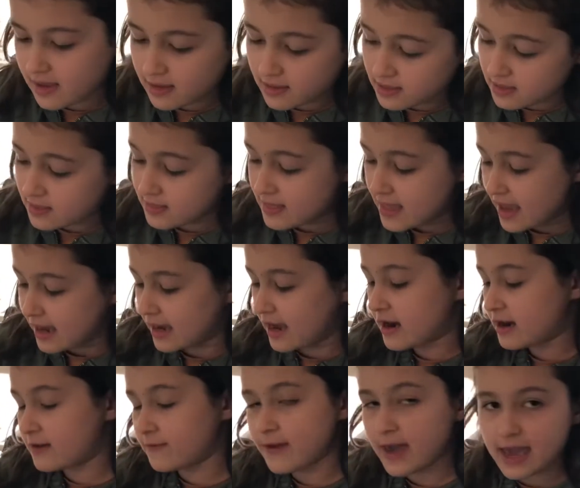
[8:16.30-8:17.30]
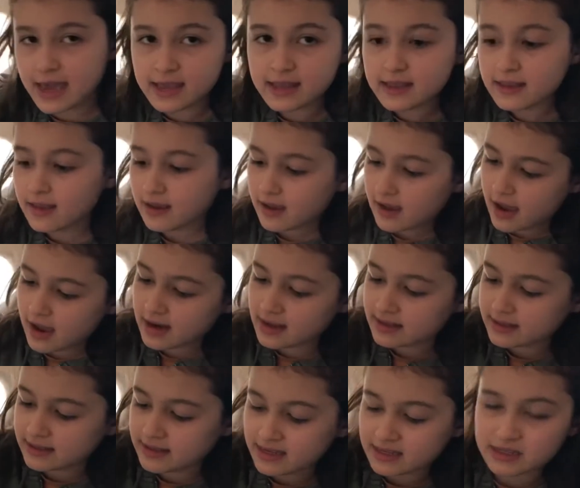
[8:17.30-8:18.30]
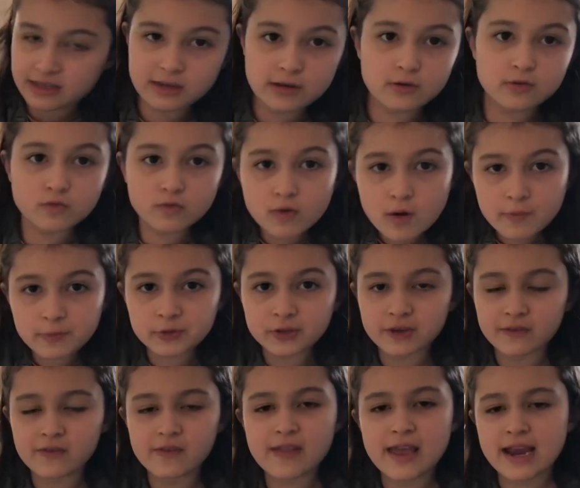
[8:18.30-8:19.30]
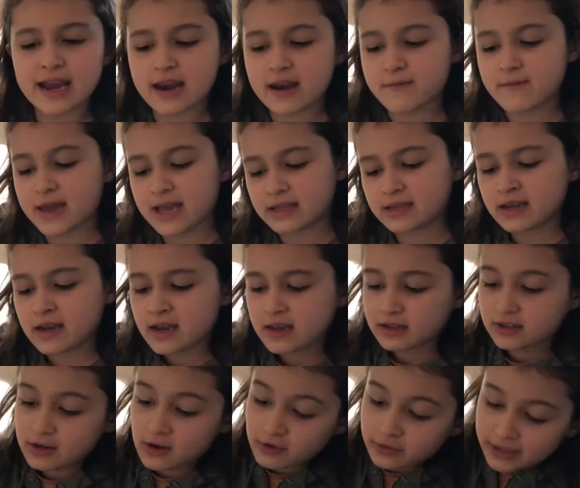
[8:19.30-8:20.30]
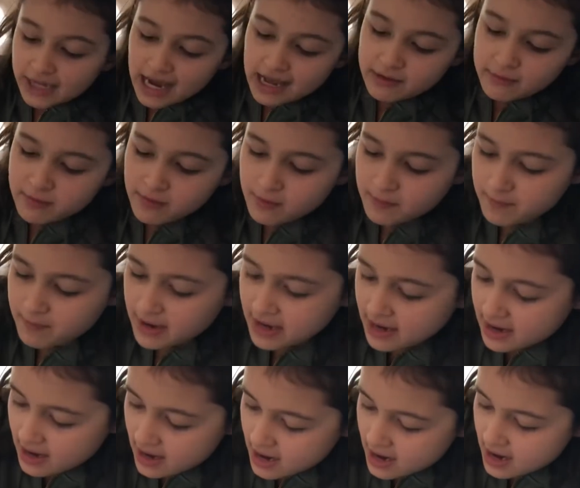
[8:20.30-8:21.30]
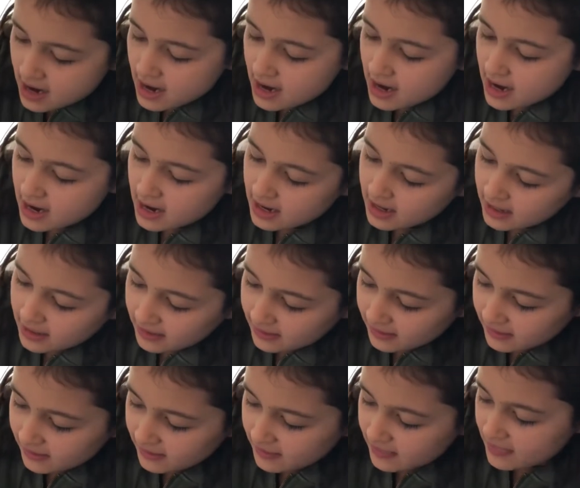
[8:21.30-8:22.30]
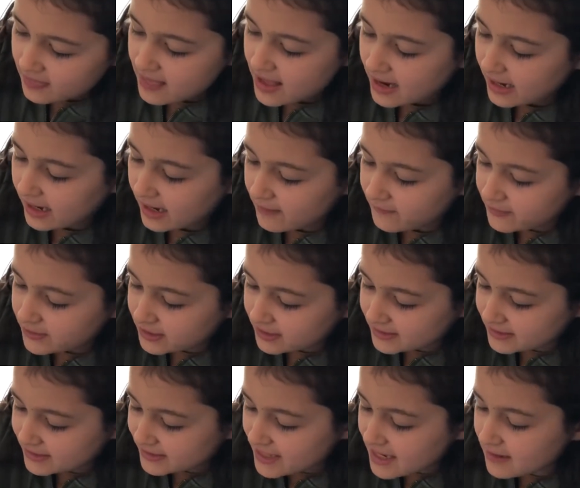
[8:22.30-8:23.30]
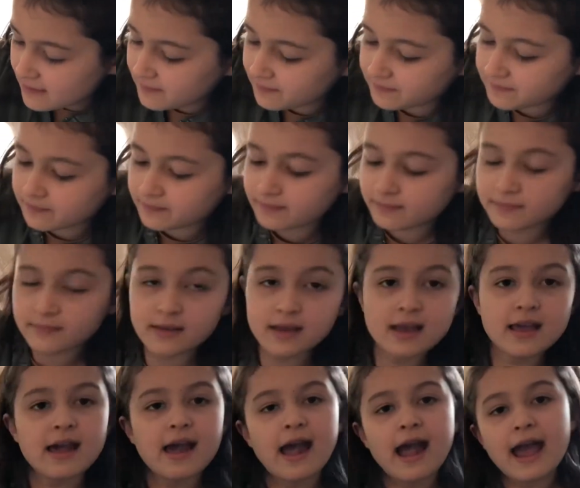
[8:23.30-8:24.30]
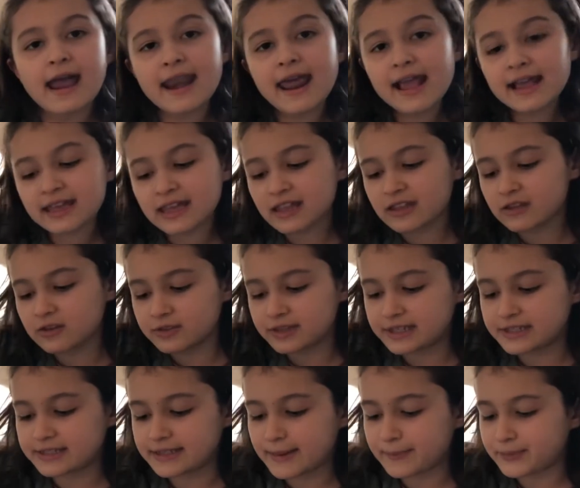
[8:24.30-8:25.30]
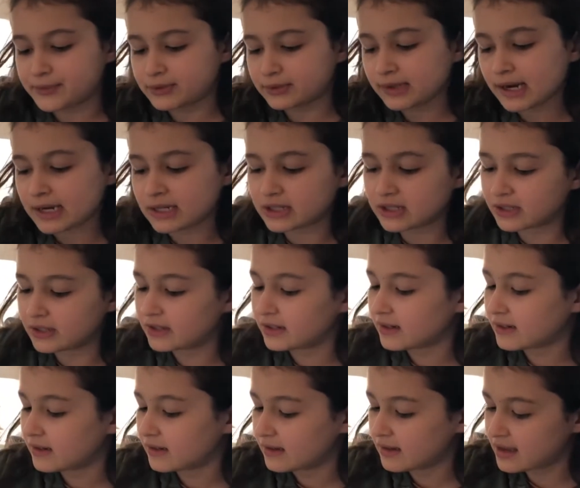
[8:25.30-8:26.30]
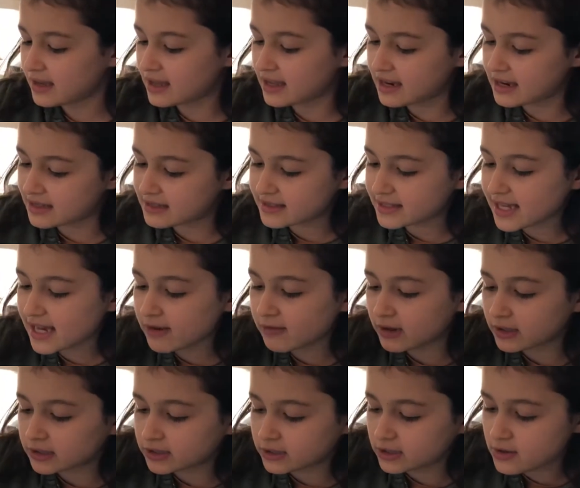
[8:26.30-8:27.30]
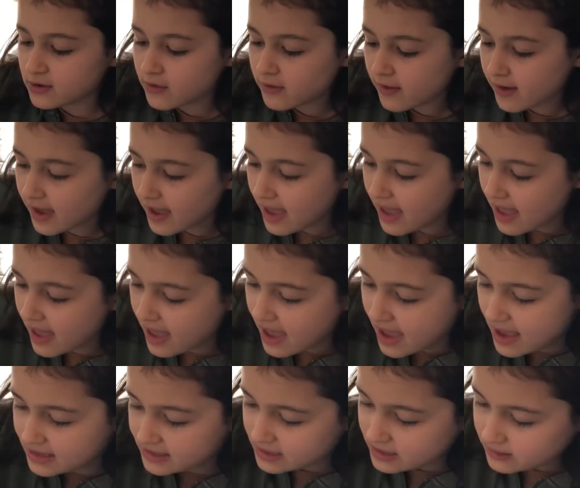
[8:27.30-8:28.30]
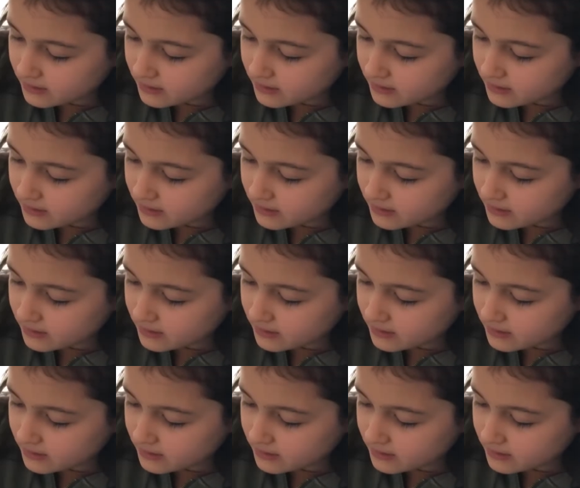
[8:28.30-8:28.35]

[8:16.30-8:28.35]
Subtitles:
8, and it says 2 groups of negative 8. So that will be negative 16. And I can do this subtraction. It is equal to 8.